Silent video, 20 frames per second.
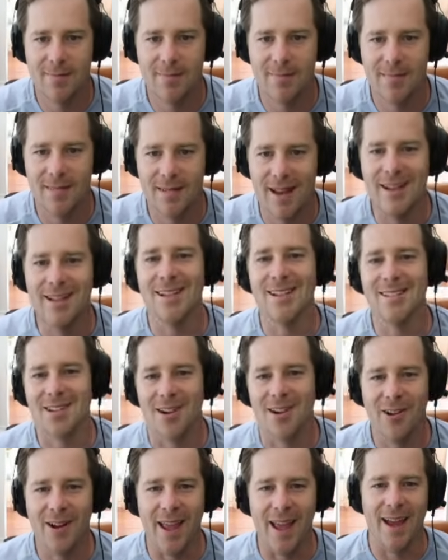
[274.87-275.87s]
It does start.
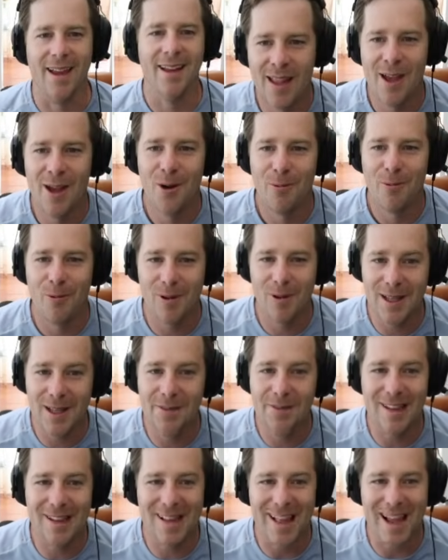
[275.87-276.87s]
Okay, we're
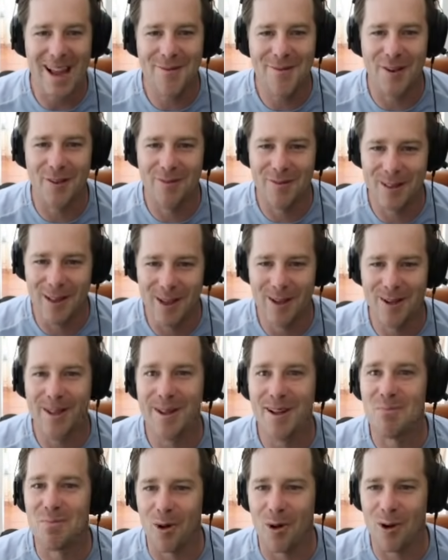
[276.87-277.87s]
living the life of literally a
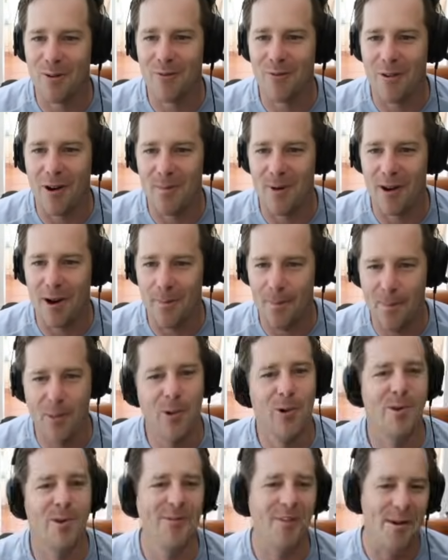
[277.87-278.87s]
broke farmer, a
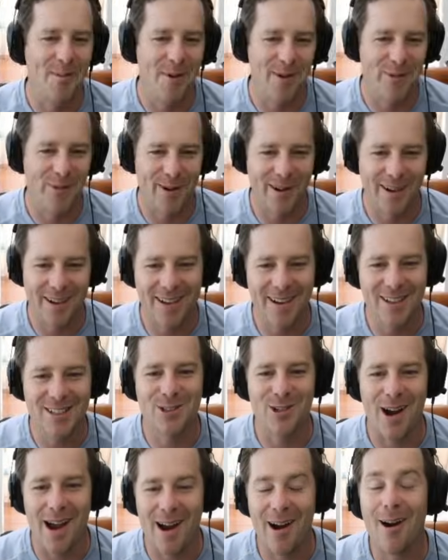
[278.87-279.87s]
poor farmer. We're gonna
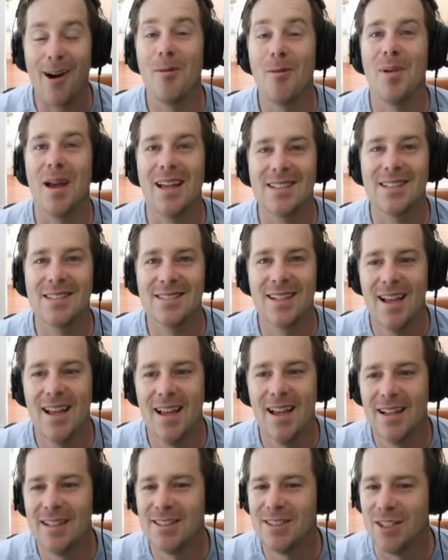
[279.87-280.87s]
try our best
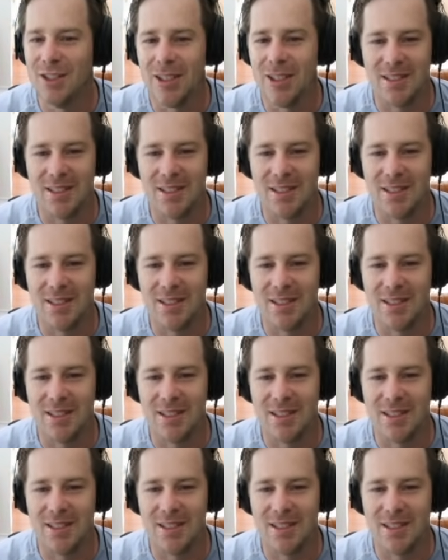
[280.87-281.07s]
to just